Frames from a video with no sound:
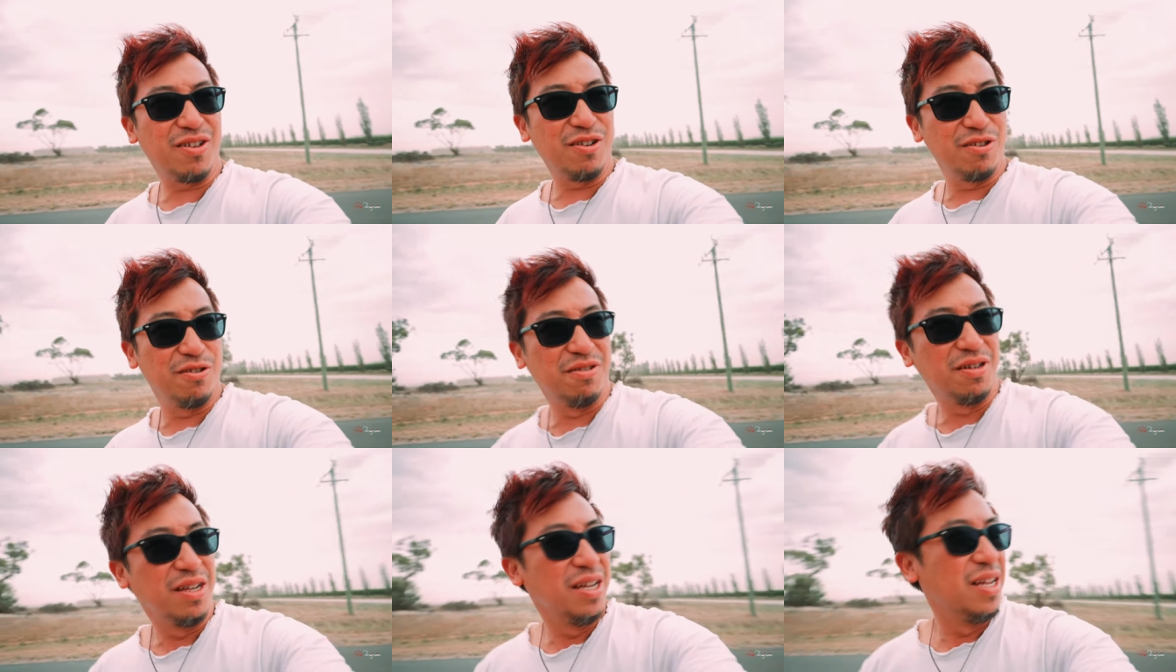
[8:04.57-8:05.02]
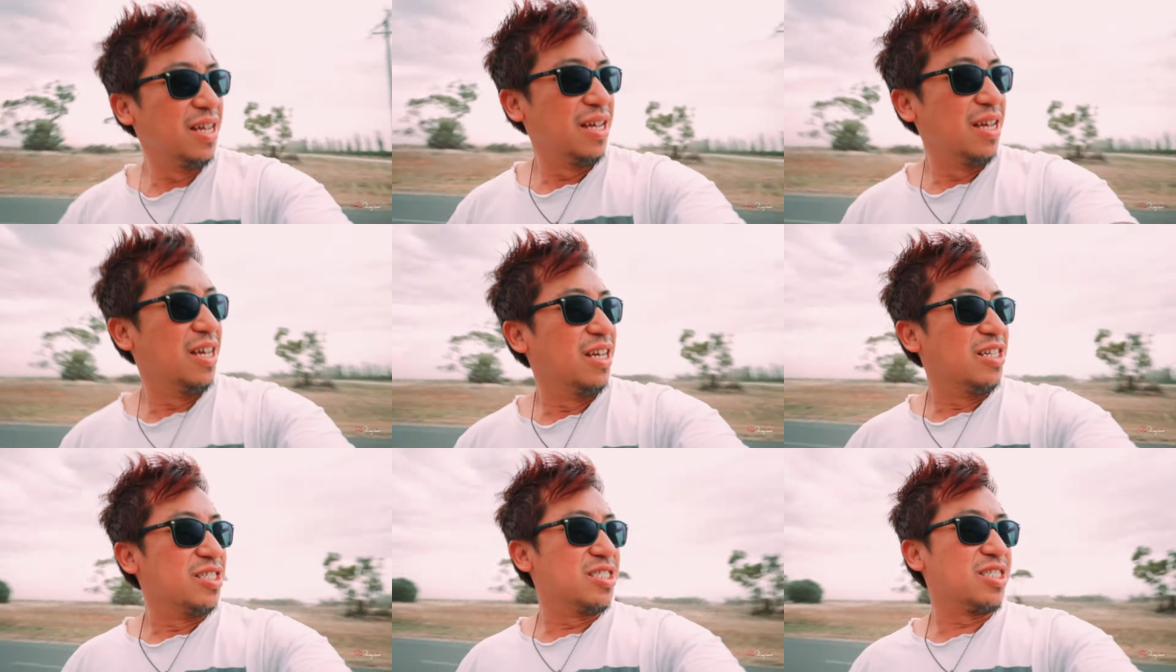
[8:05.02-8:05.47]
to
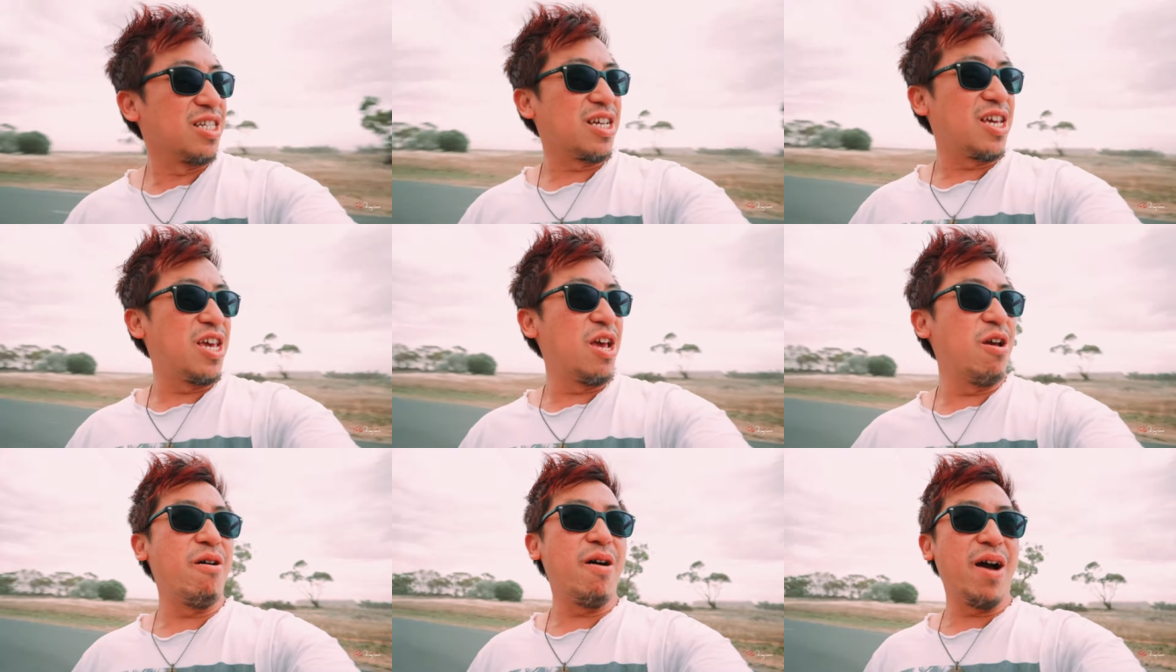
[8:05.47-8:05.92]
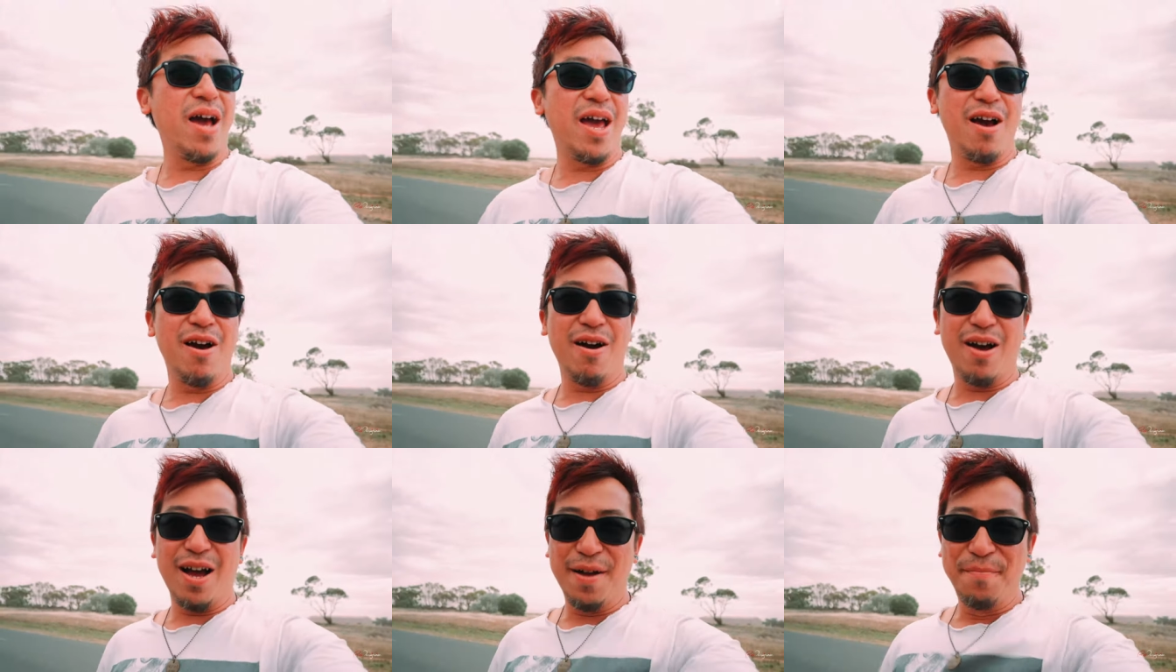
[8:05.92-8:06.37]
secure
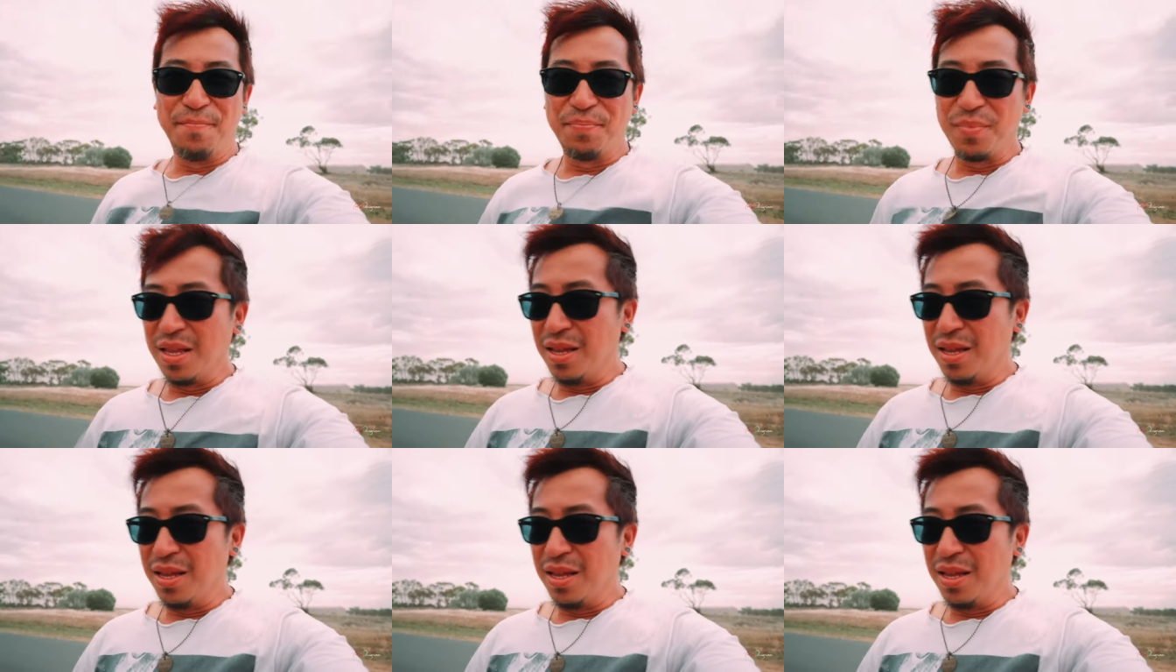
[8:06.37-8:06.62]
our